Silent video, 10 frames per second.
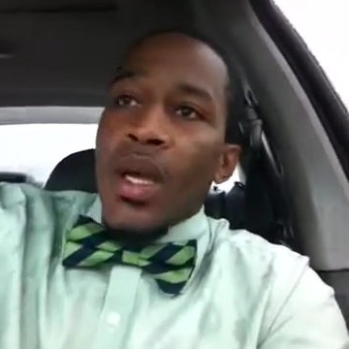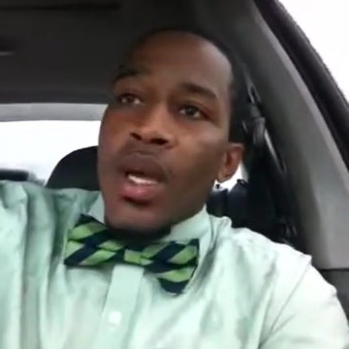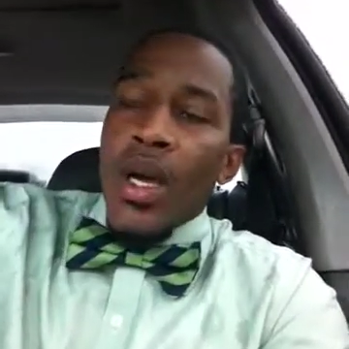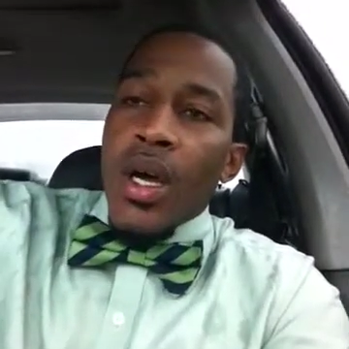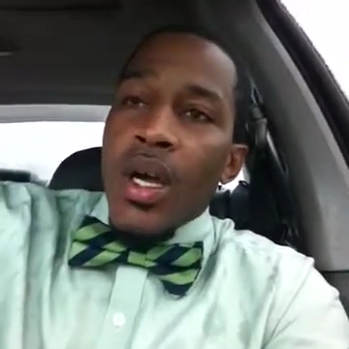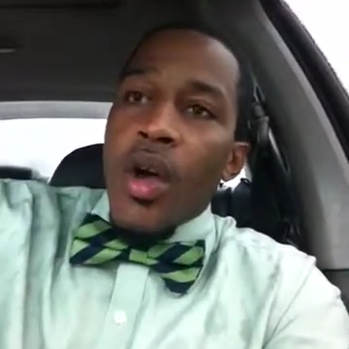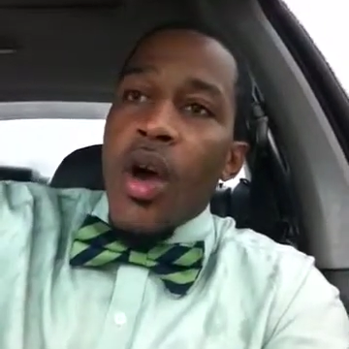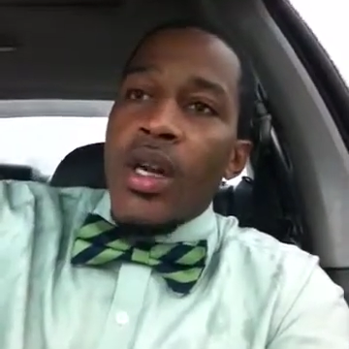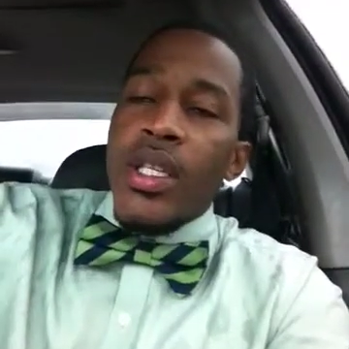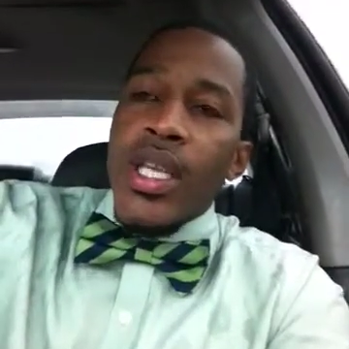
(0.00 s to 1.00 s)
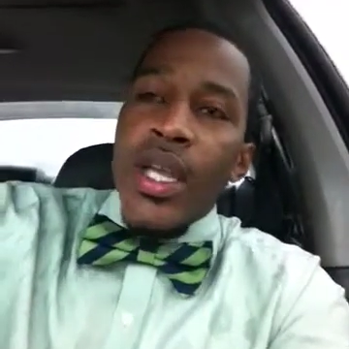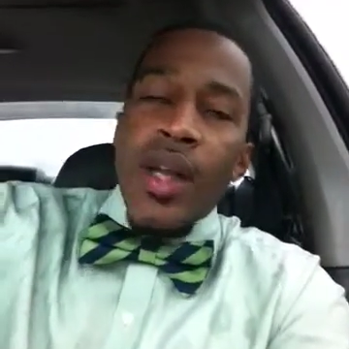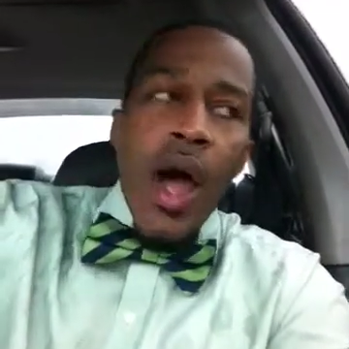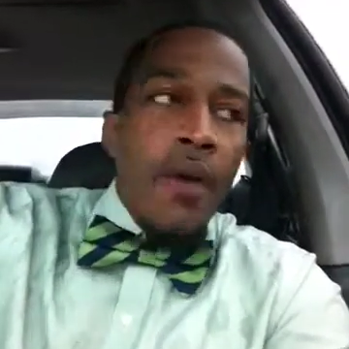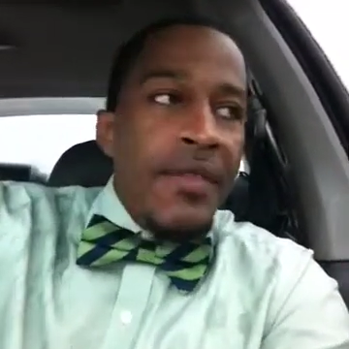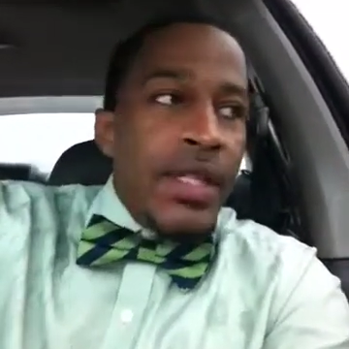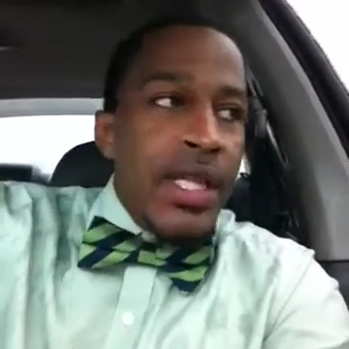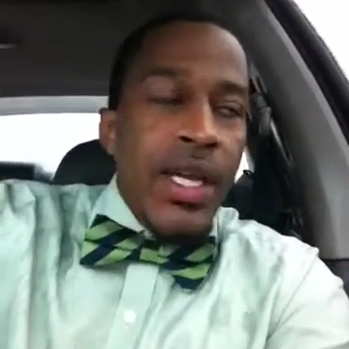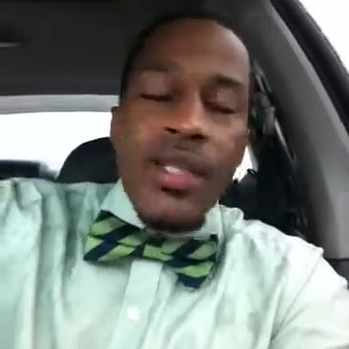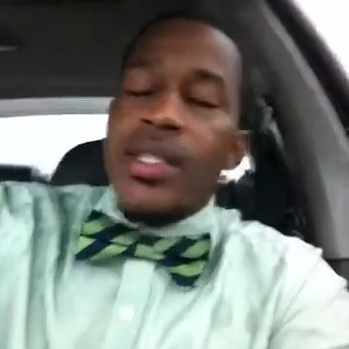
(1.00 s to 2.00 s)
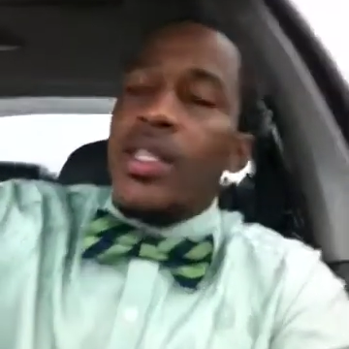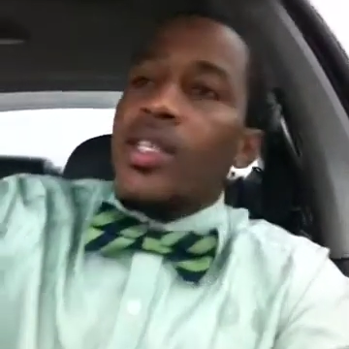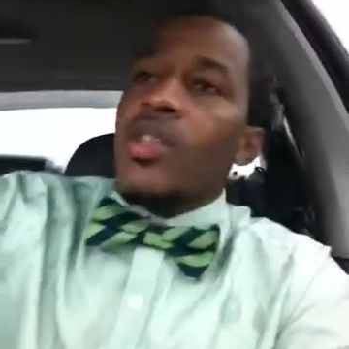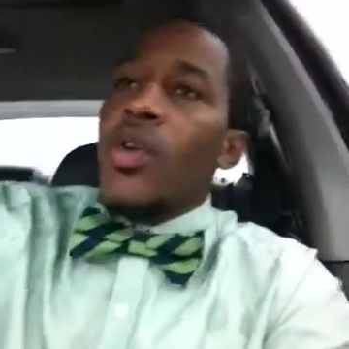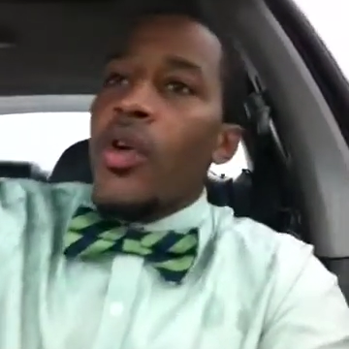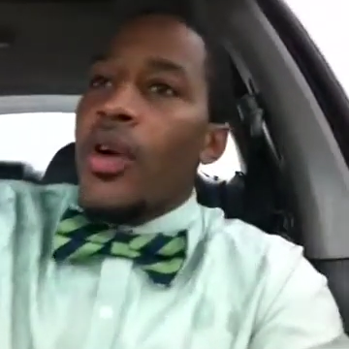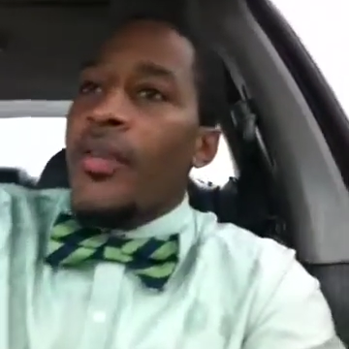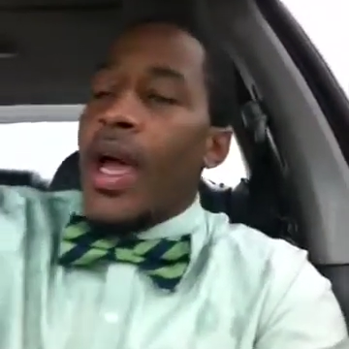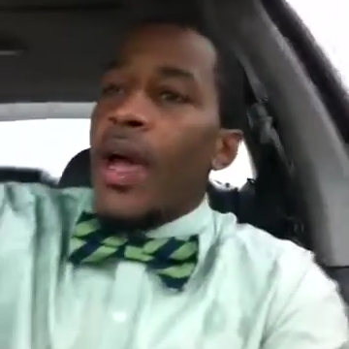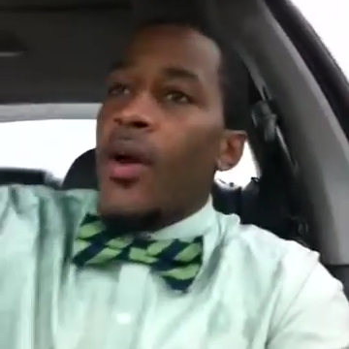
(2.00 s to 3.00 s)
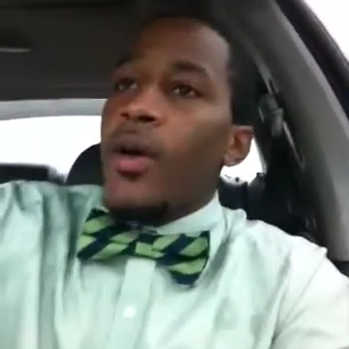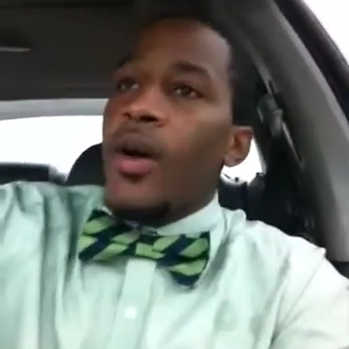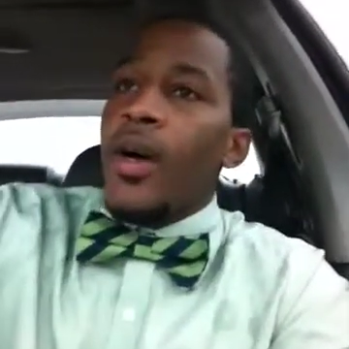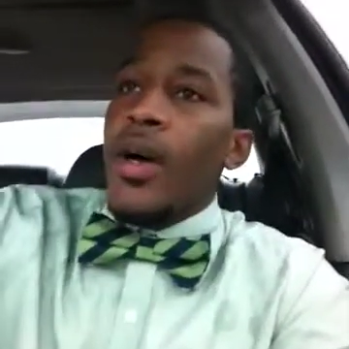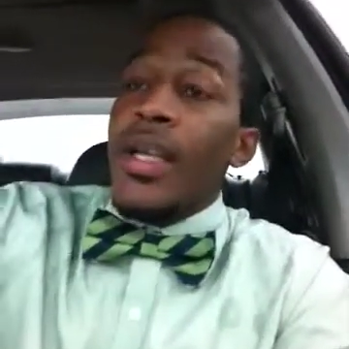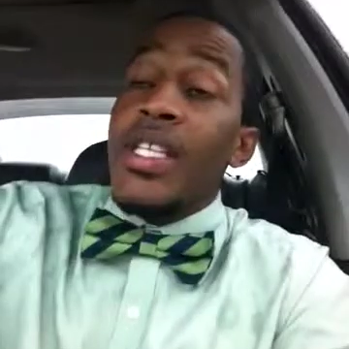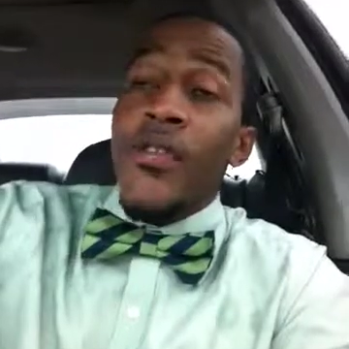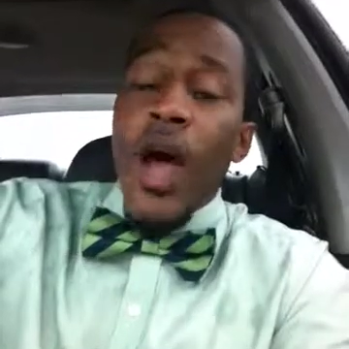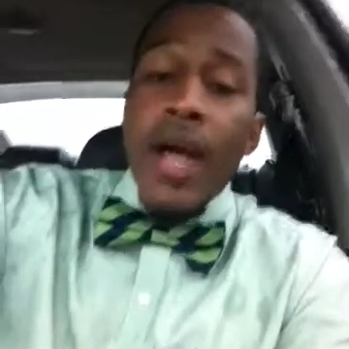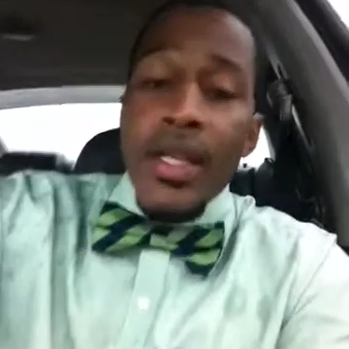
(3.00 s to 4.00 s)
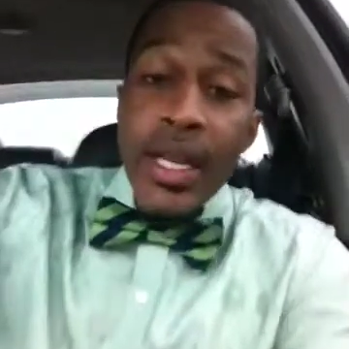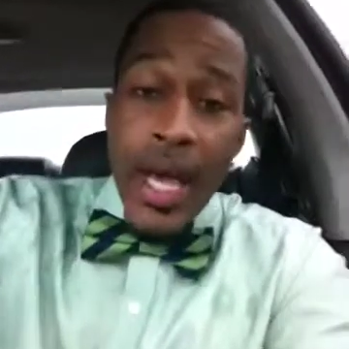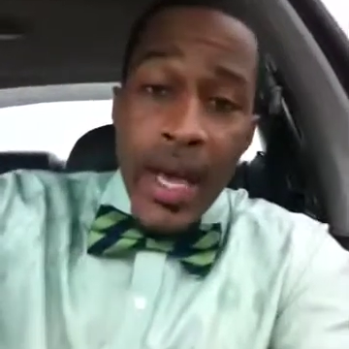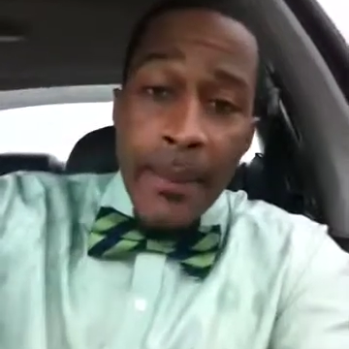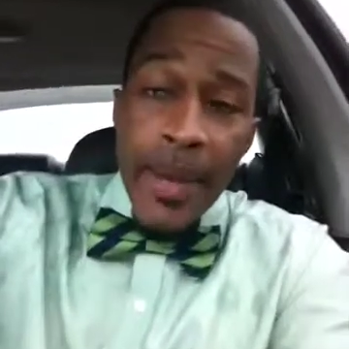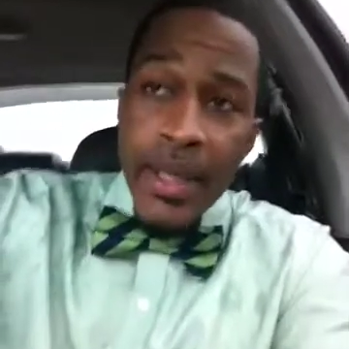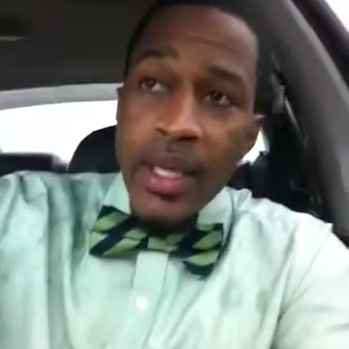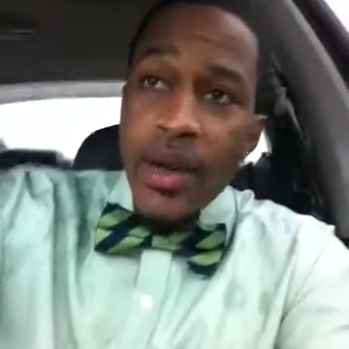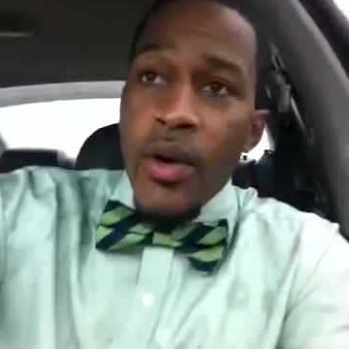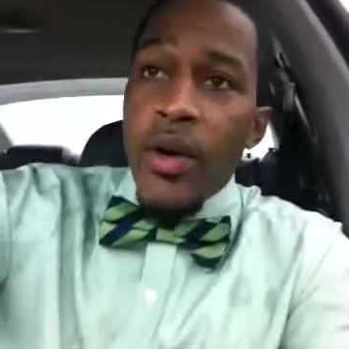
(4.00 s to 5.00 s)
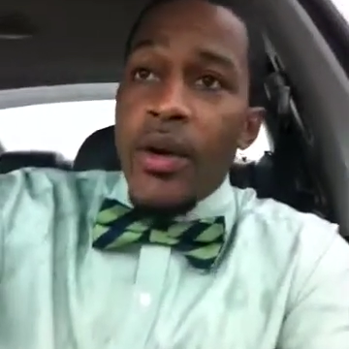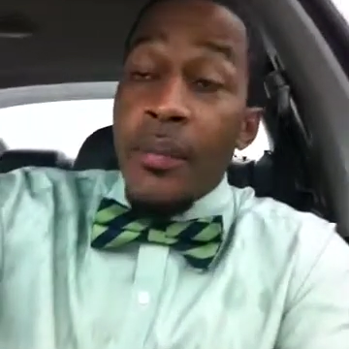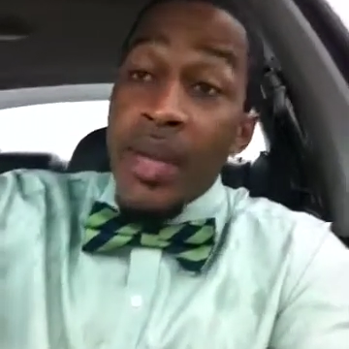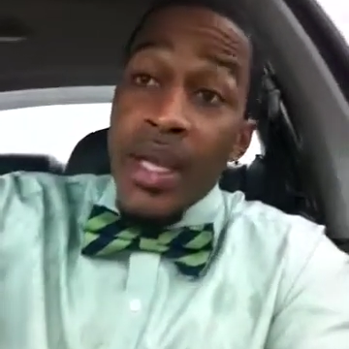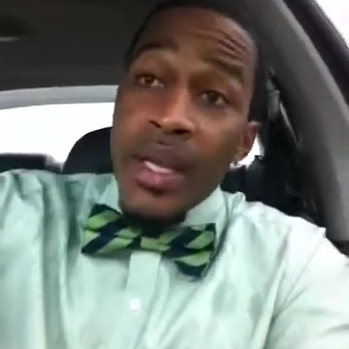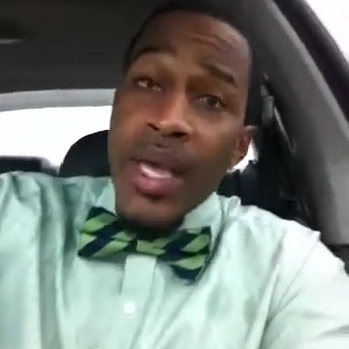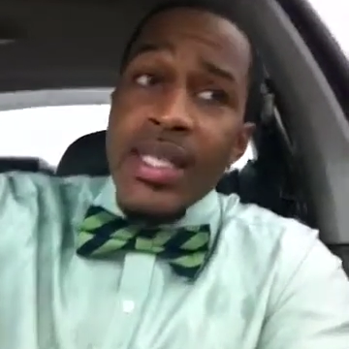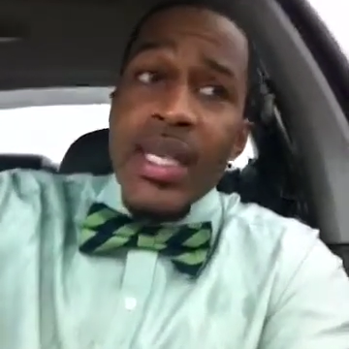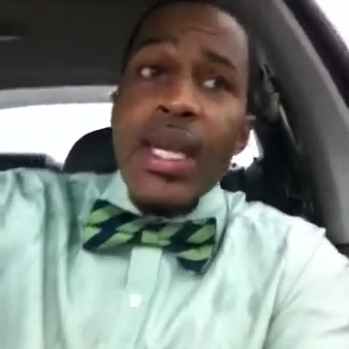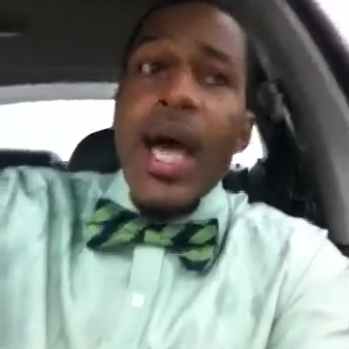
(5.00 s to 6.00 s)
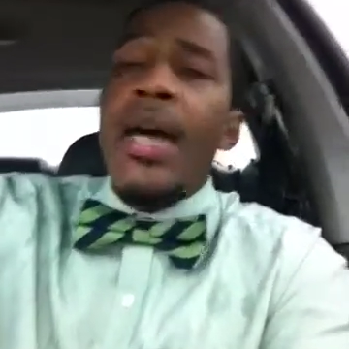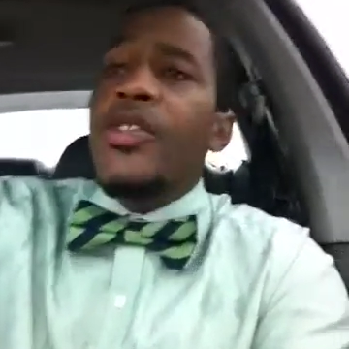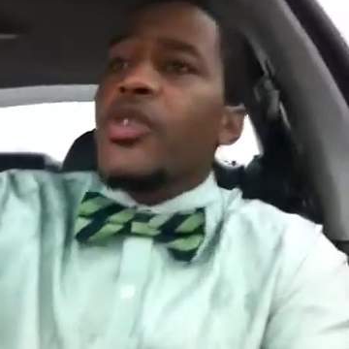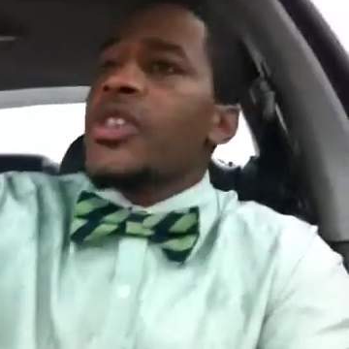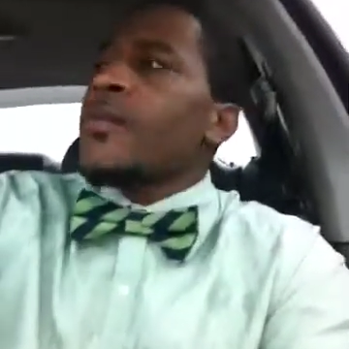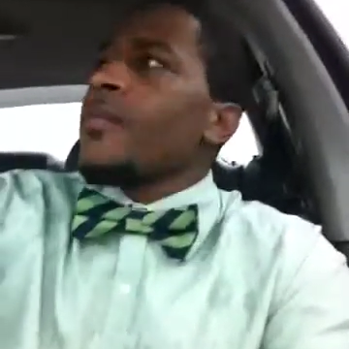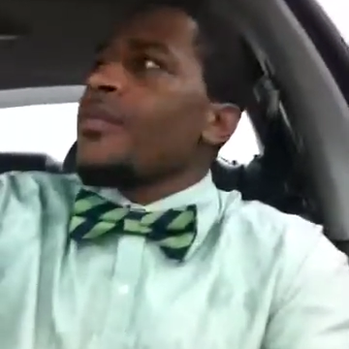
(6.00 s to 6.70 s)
Gardner Taylor often tells this story of how his father died back in the mid-1900s.